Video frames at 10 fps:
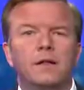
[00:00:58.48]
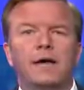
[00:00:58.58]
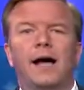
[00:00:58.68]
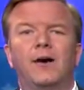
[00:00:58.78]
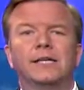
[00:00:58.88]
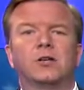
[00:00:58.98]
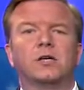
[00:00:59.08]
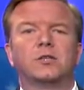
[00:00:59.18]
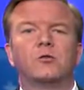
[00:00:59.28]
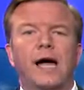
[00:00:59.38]
The IRS
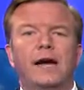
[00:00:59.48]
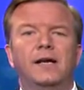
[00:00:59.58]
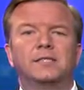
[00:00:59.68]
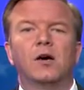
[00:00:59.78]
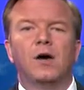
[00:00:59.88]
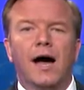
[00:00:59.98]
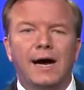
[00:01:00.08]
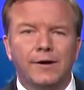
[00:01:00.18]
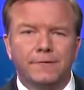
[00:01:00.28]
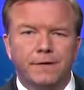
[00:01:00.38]
also raided its own
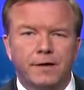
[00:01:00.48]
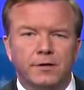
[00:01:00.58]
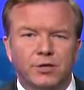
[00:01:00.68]
hiring fund on